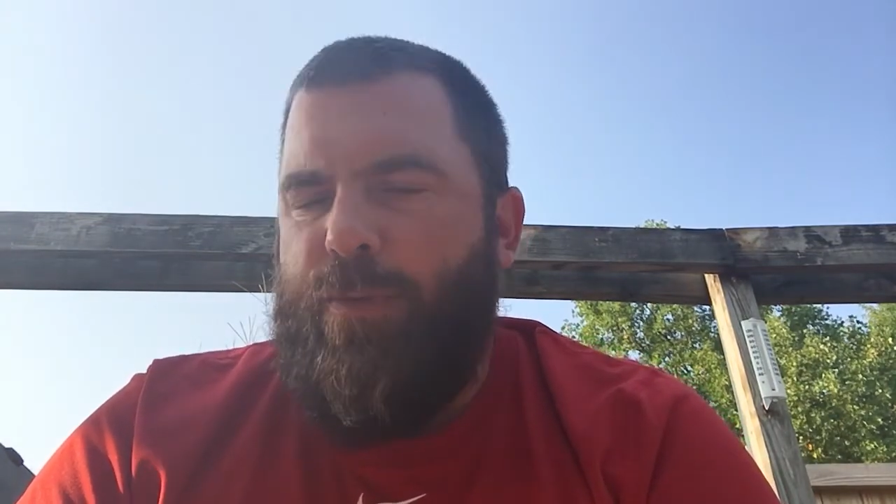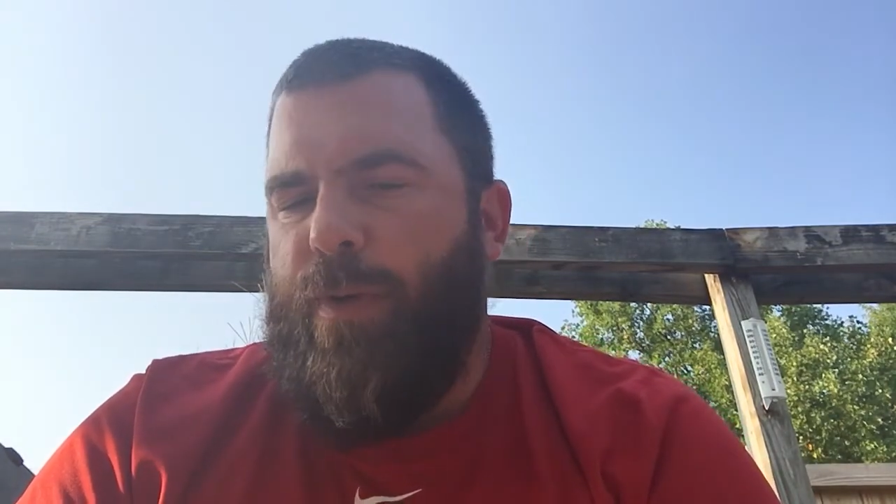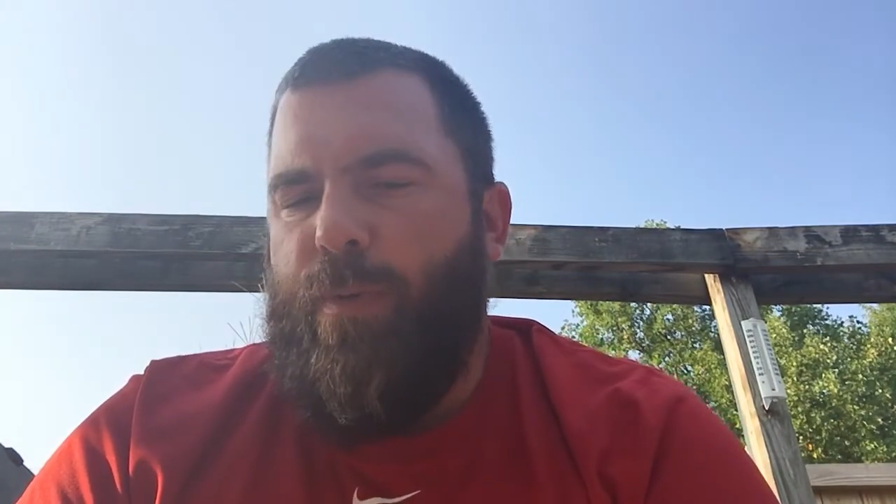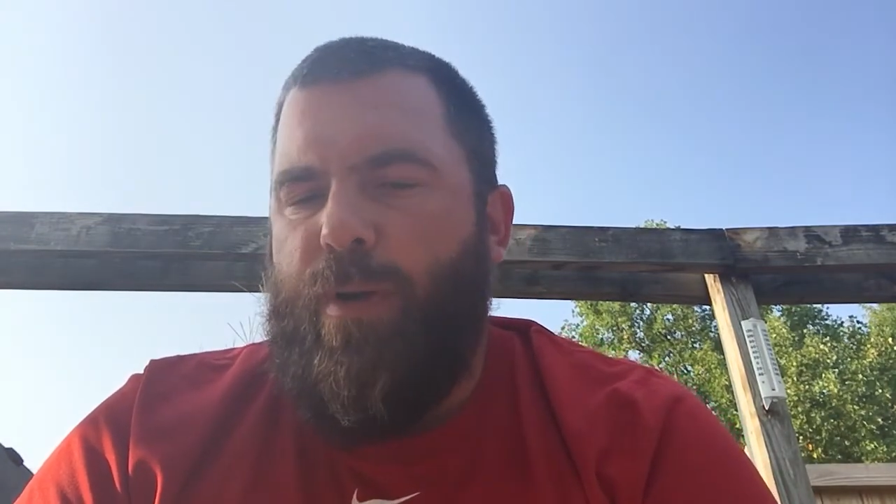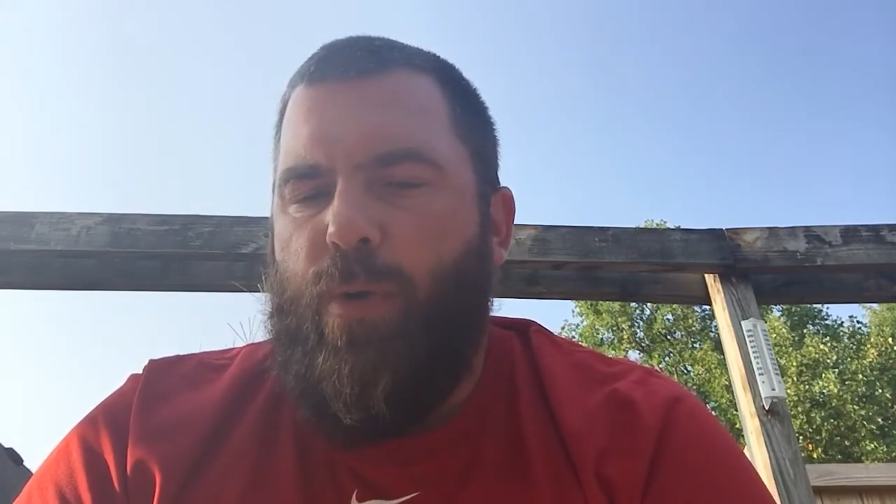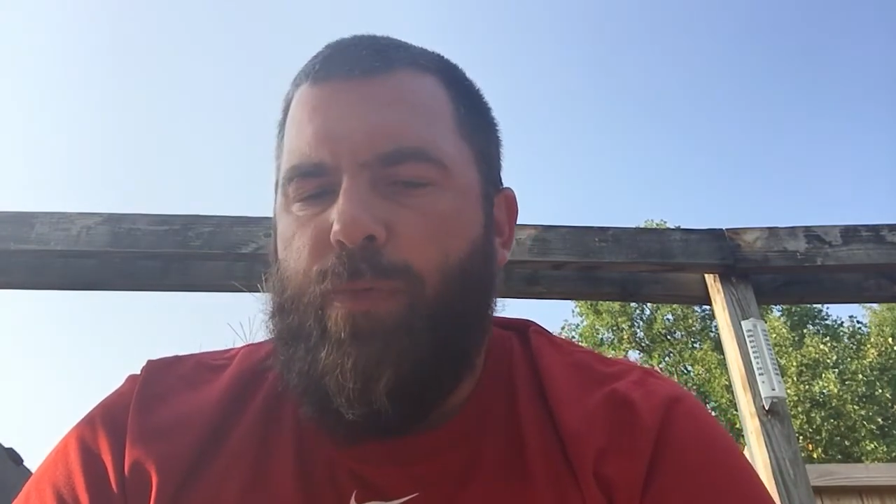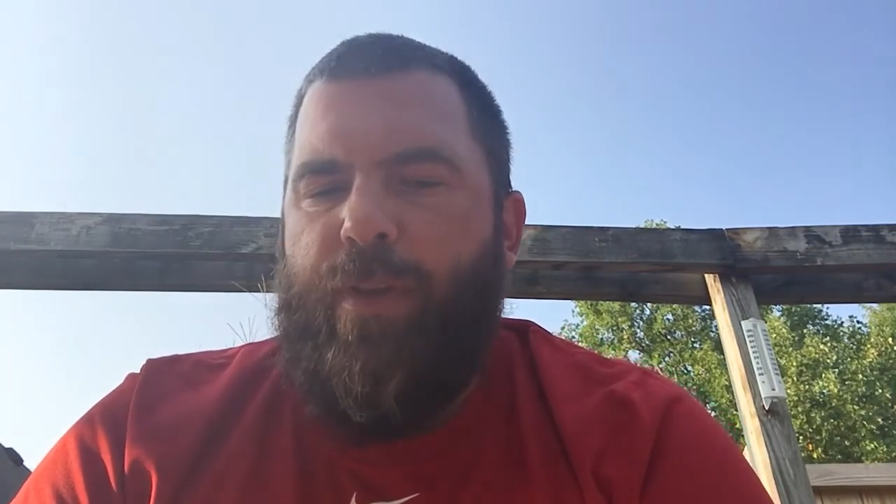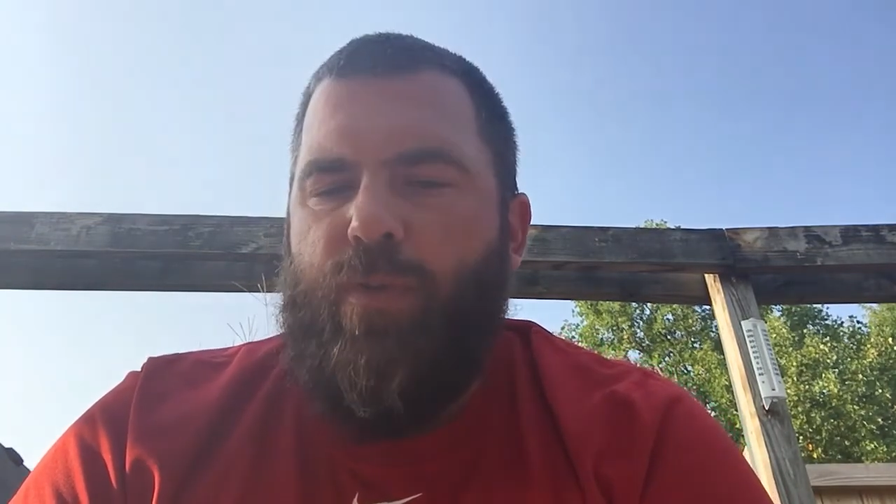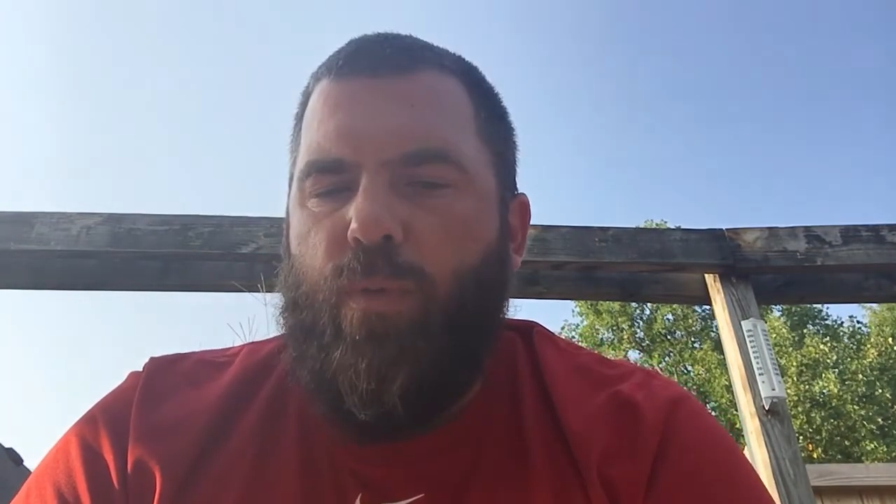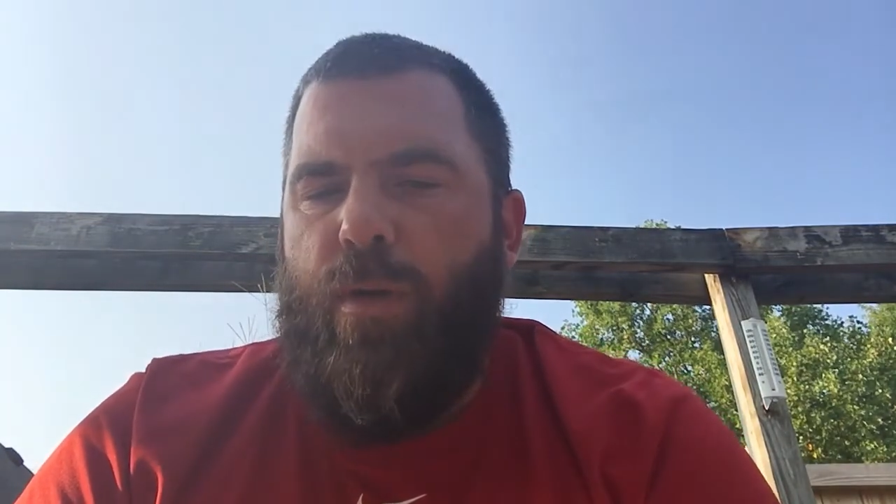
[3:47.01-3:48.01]
We don't know if
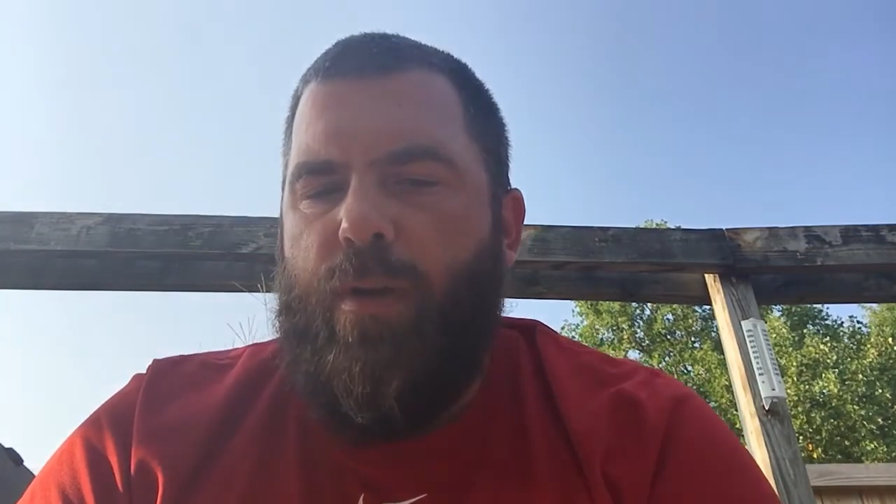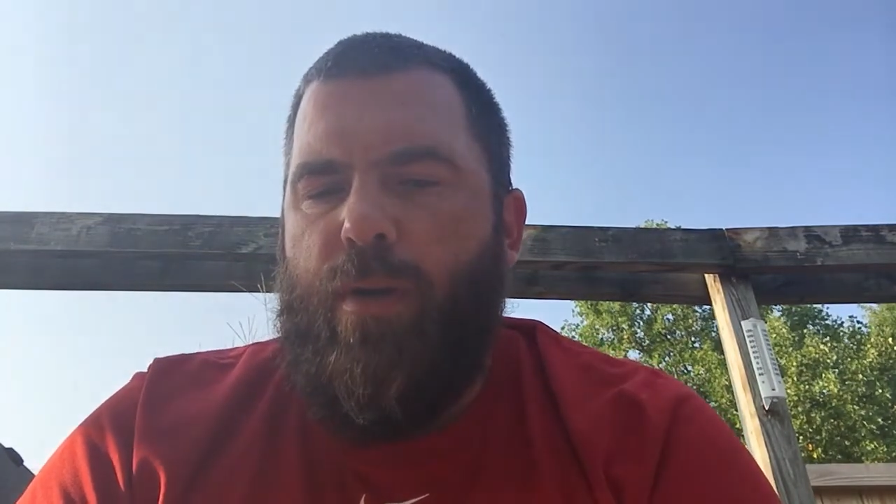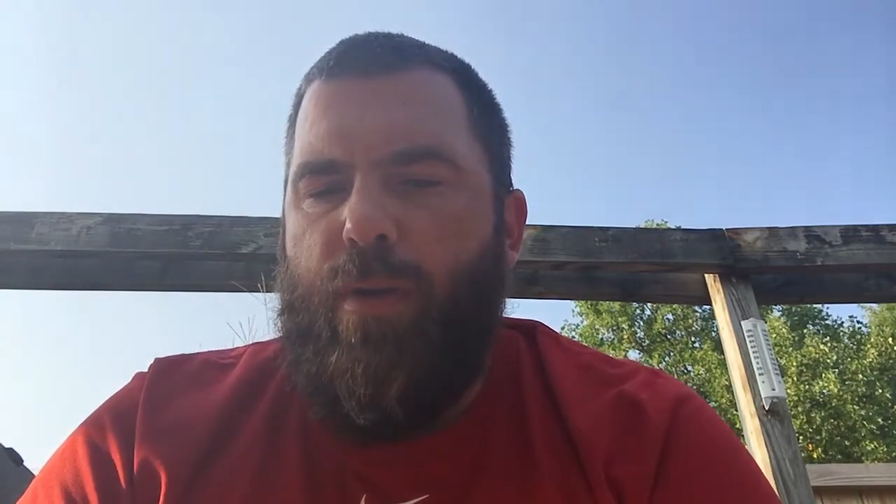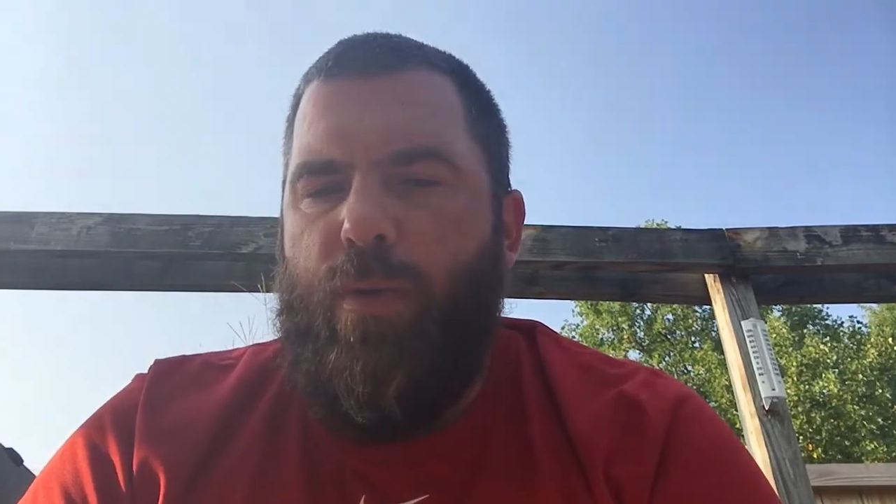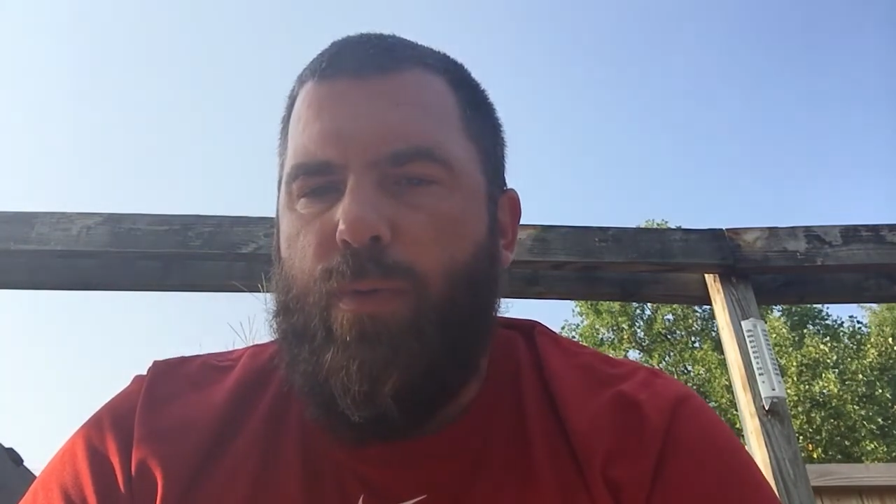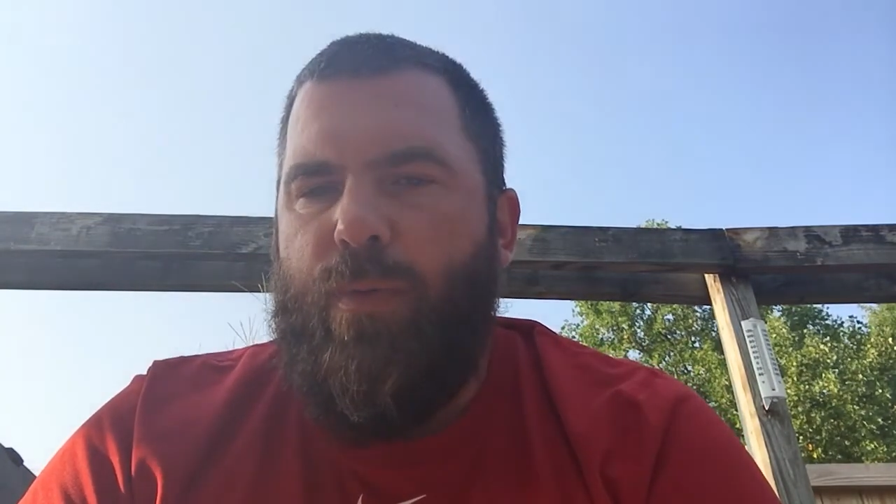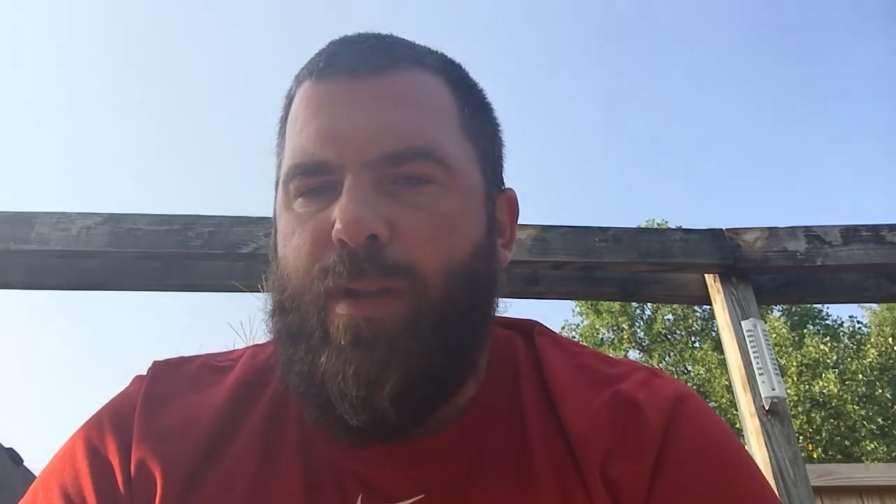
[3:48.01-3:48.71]
he's one who